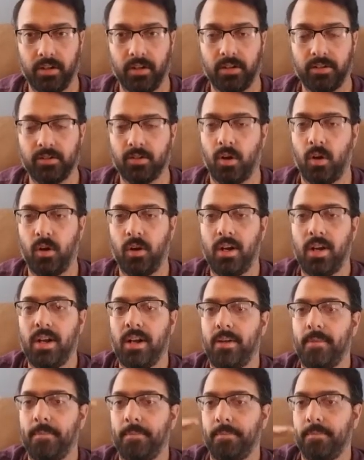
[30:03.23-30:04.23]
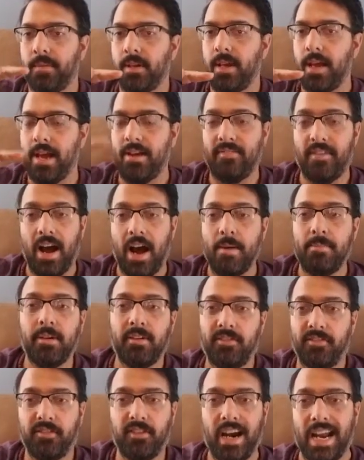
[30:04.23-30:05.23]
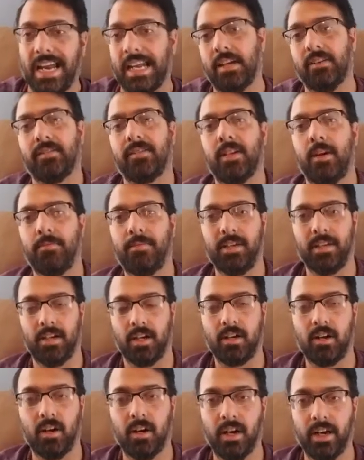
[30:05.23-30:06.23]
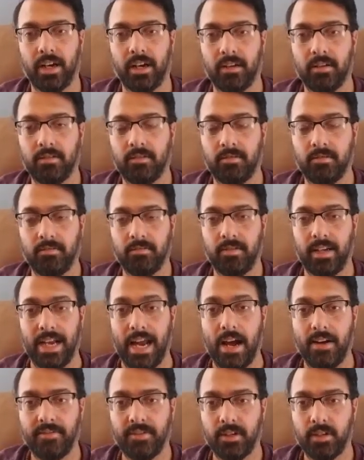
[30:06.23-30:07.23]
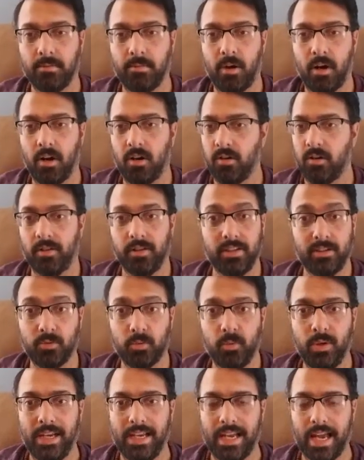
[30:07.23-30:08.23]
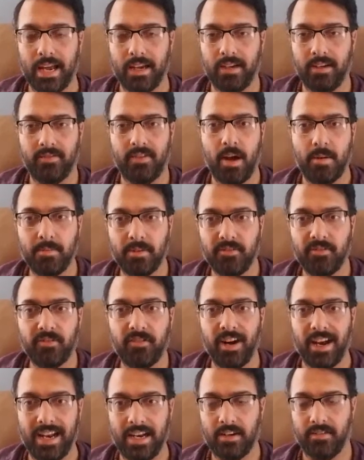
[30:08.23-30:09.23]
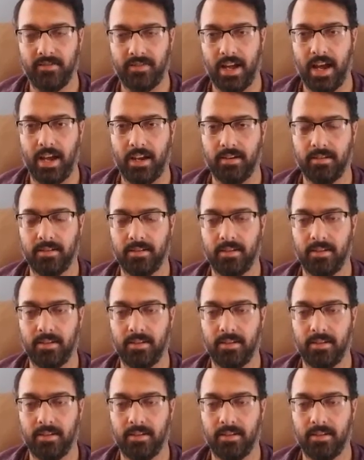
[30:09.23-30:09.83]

So if I'm afraid of something occurring day after tomorrow or this weekend, if I'm afraid of that,